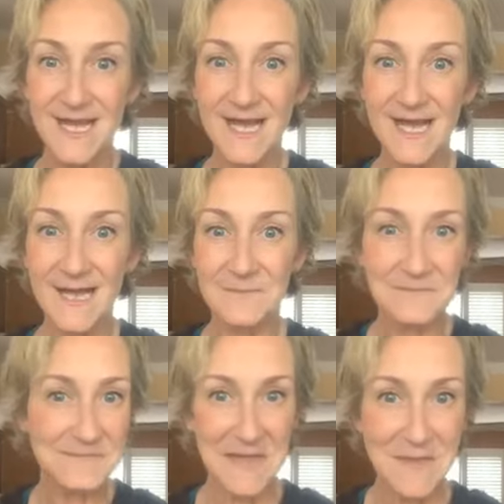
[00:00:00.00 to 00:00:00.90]

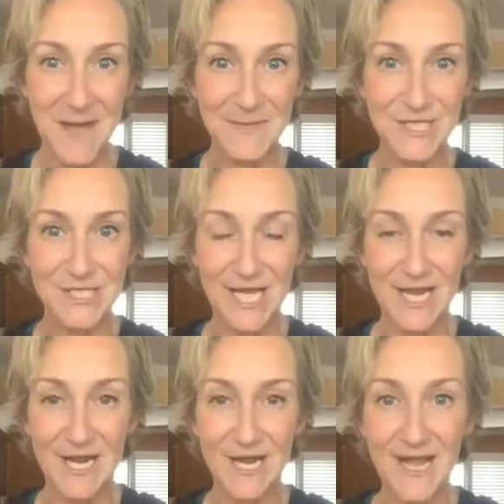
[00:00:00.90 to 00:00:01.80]
I'm happy to
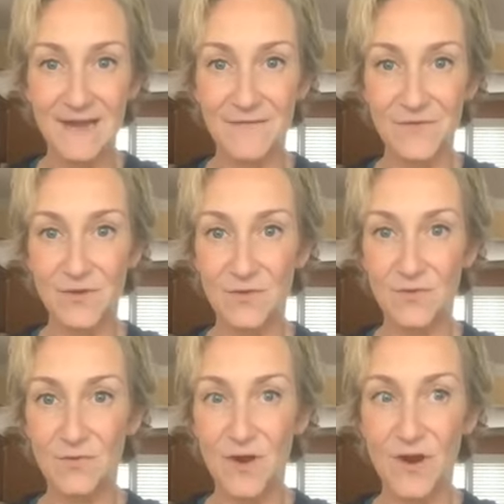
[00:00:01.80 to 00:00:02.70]
share, and if
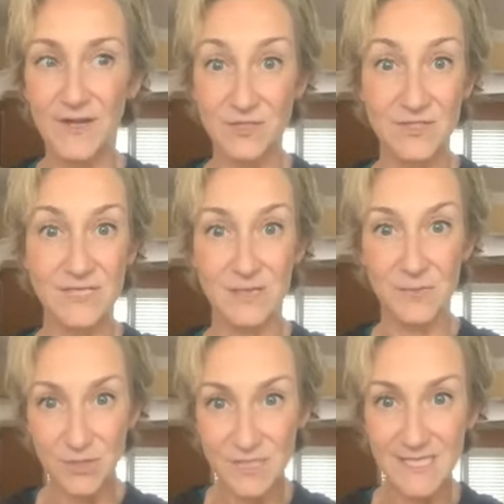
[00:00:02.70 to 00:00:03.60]
you are interested in
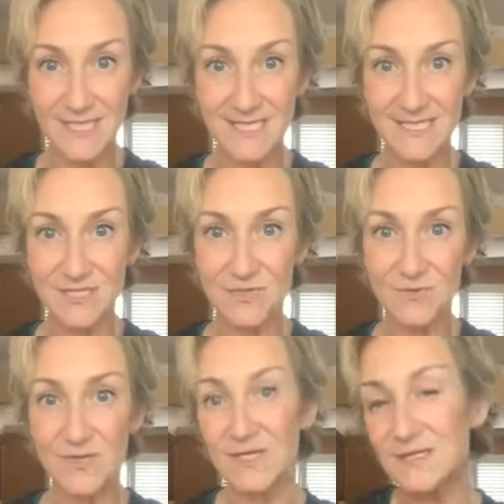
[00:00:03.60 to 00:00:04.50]
purchasing essential
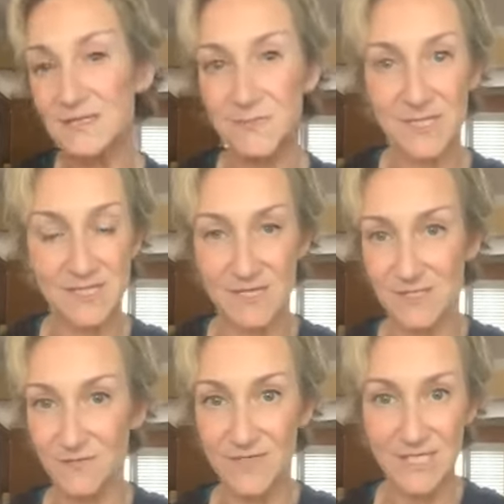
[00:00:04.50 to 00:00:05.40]
oils, please
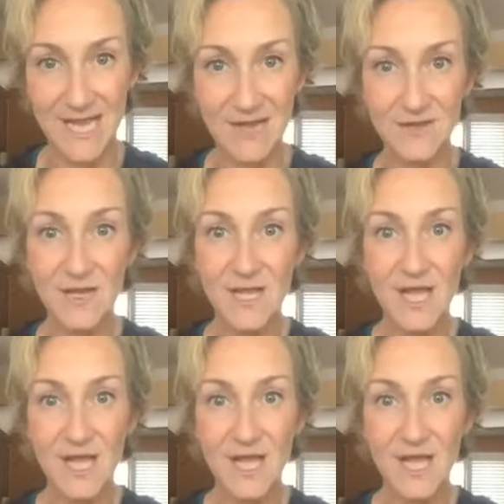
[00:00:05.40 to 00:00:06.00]
also reach out.